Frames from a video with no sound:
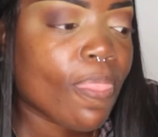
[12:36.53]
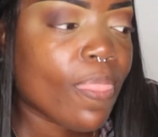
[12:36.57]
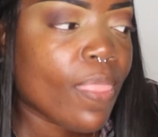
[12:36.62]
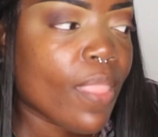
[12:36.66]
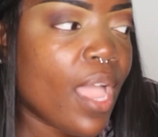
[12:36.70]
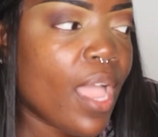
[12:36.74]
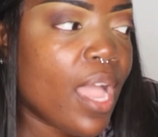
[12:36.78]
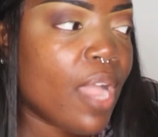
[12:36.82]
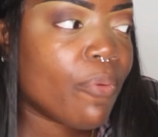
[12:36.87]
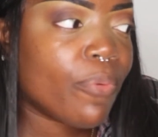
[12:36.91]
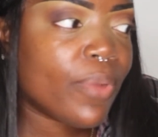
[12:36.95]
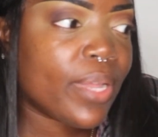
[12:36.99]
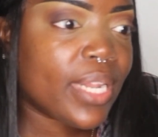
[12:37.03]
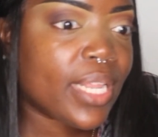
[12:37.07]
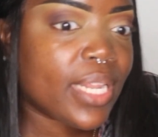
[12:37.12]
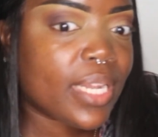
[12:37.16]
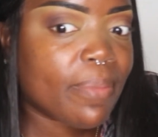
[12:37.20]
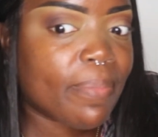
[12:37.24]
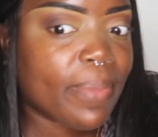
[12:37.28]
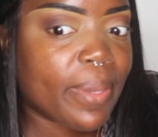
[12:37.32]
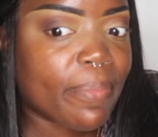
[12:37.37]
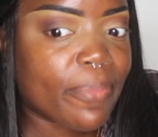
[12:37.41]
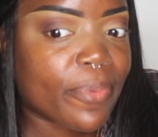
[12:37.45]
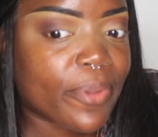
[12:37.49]
I ran out of
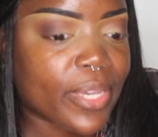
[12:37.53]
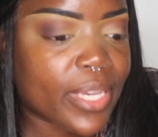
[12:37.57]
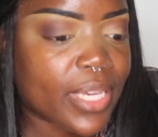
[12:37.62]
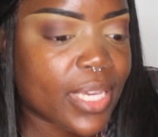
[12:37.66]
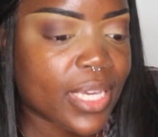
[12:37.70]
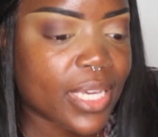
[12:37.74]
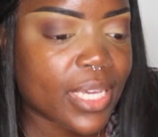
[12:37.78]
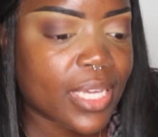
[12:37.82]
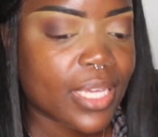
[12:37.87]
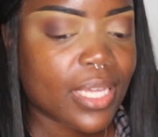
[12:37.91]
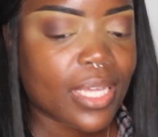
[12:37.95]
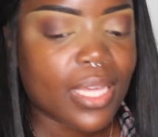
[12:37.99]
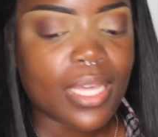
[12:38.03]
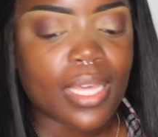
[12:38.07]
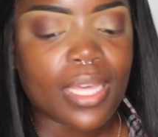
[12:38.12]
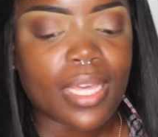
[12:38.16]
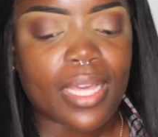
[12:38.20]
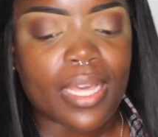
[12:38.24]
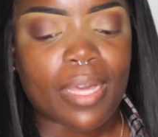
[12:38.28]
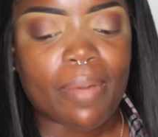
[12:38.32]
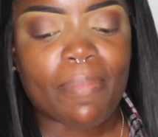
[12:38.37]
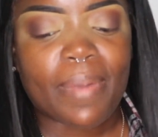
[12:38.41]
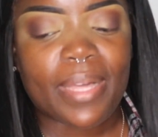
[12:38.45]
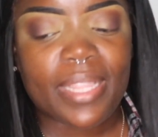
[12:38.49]
memory.
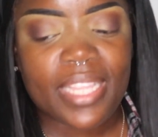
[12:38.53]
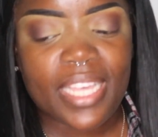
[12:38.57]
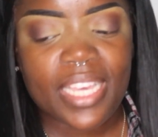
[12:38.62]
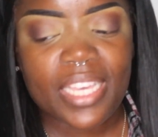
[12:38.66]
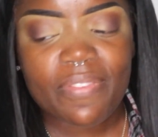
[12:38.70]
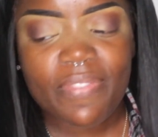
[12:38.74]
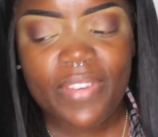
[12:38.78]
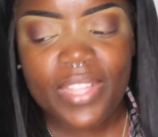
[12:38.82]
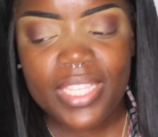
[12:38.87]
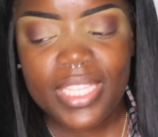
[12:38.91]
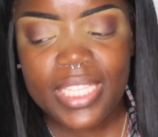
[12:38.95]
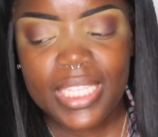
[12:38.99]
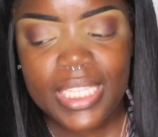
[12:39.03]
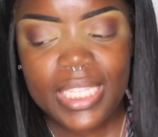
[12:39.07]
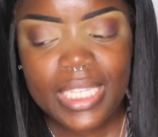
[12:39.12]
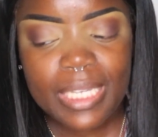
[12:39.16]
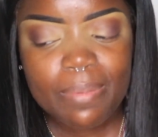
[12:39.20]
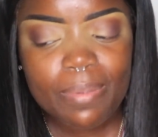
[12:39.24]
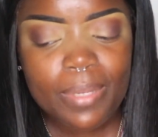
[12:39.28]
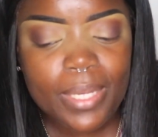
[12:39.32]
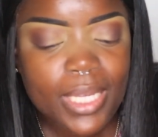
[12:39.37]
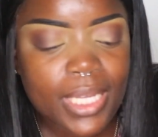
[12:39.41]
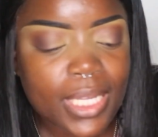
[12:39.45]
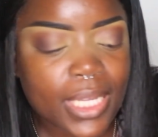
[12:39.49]
My leg fell asleep.
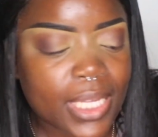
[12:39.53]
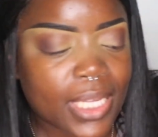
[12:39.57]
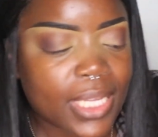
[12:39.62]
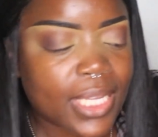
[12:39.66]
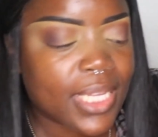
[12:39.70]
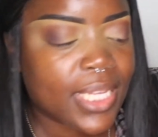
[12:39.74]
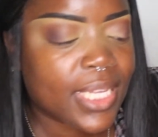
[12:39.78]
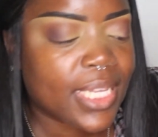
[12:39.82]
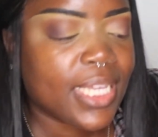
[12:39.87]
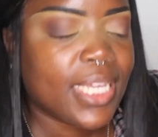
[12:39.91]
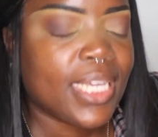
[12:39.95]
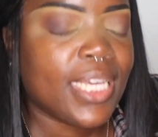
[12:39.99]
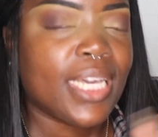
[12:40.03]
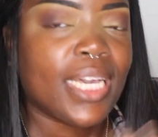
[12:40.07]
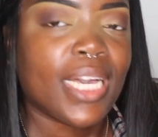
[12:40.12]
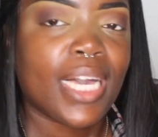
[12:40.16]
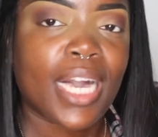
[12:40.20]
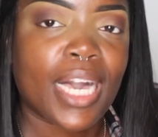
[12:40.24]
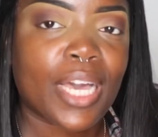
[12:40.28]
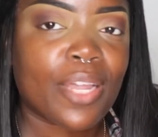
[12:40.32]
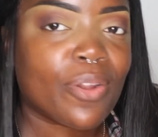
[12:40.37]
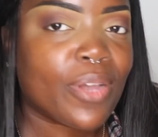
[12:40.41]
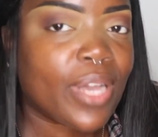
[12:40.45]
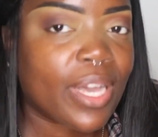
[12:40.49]

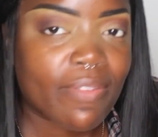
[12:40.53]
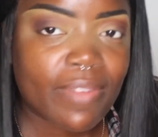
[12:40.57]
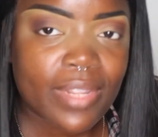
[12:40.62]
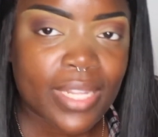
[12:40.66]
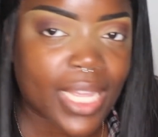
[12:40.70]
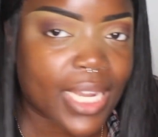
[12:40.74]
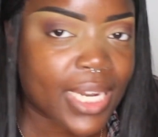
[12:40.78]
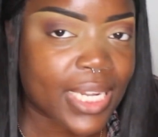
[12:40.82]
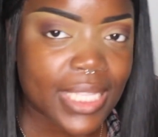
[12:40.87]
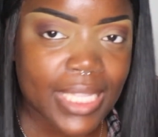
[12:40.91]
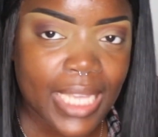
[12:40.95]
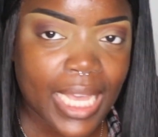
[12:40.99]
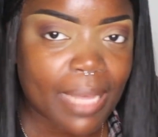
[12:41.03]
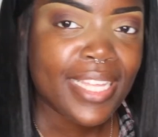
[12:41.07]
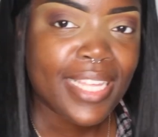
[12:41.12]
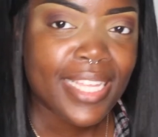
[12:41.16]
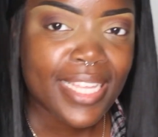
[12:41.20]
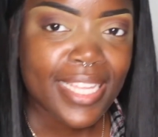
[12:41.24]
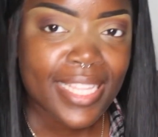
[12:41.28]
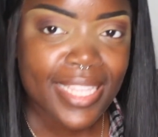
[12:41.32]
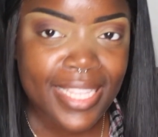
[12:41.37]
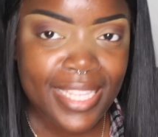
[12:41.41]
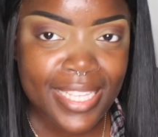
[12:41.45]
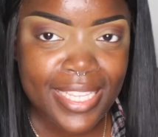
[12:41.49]
I don't have a lot of time.
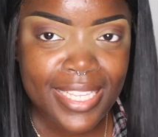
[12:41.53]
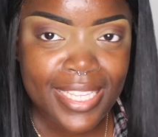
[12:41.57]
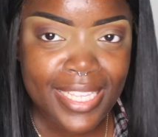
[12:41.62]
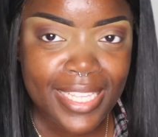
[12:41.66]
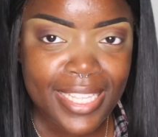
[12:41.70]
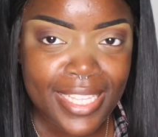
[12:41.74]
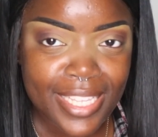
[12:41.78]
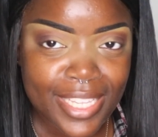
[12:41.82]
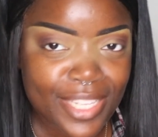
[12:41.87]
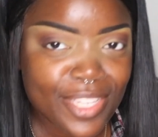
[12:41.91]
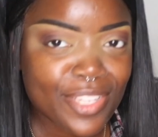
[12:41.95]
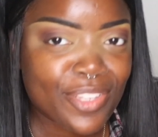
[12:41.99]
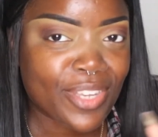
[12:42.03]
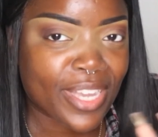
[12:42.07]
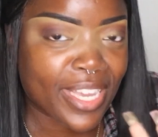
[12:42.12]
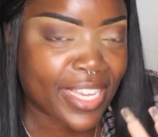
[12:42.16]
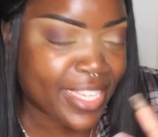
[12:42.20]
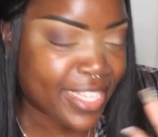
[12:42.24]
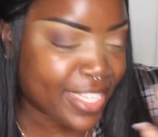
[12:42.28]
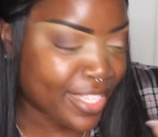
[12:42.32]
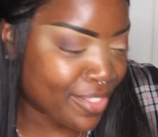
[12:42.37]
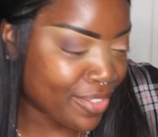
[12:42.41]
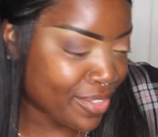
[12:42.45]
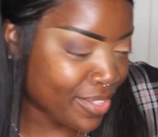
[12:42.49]
Let's just try and get through